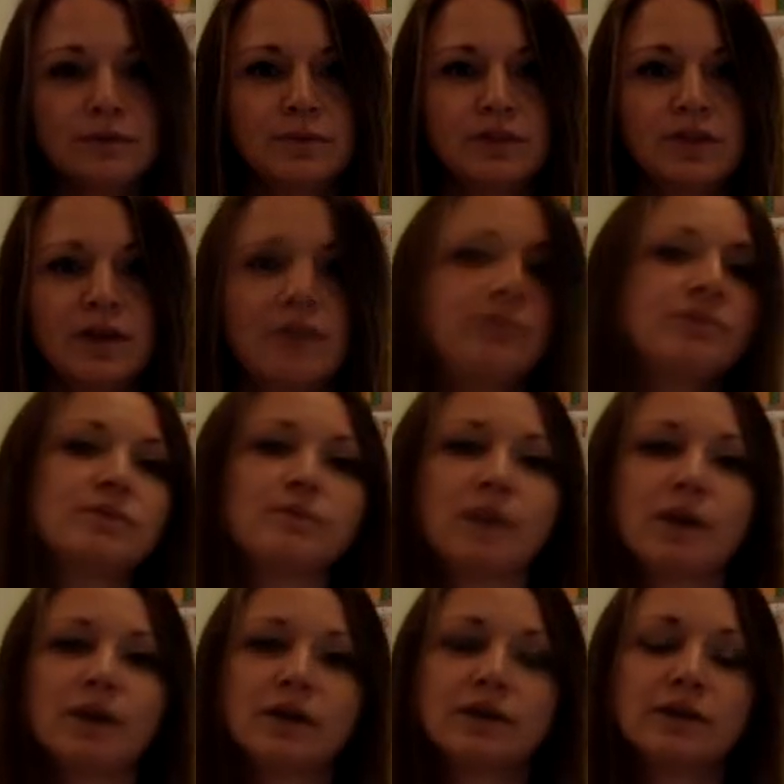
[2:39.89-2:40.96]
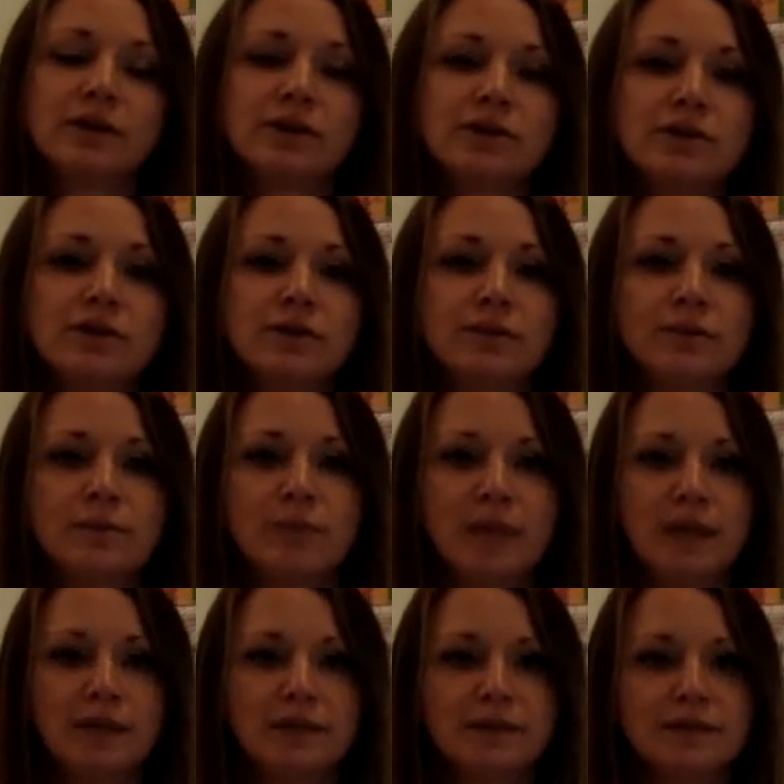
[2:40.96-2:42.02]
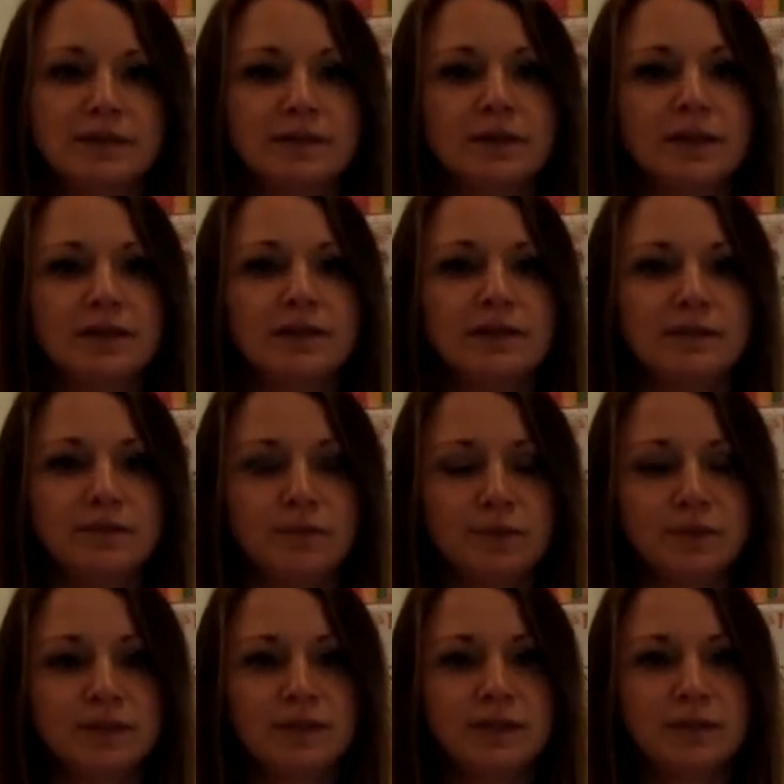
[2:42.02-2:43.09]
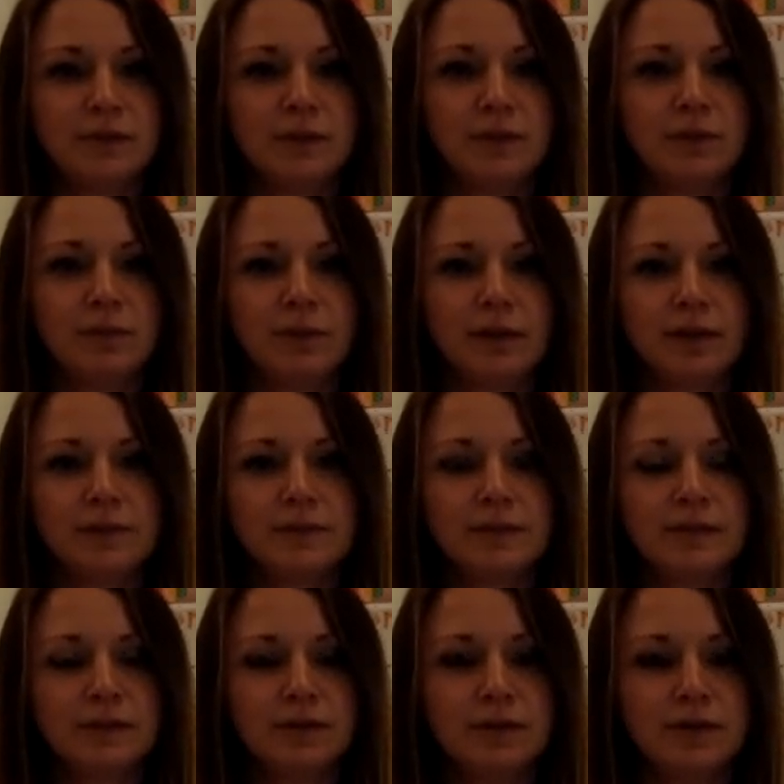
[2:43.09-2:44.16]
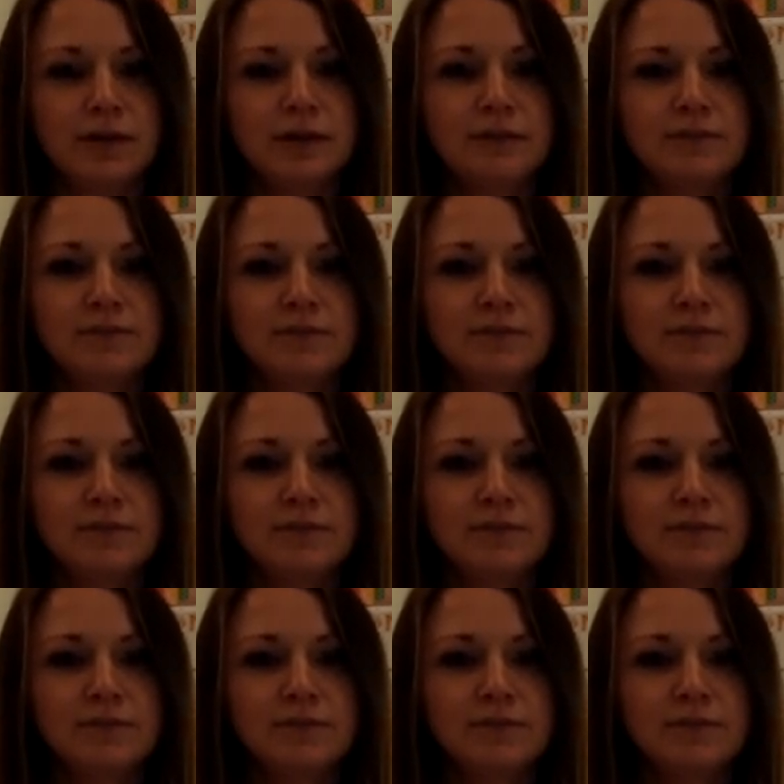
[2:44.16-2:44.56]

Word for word: which covers American literature from the beginnings until 1914, where you'll pick up senior year.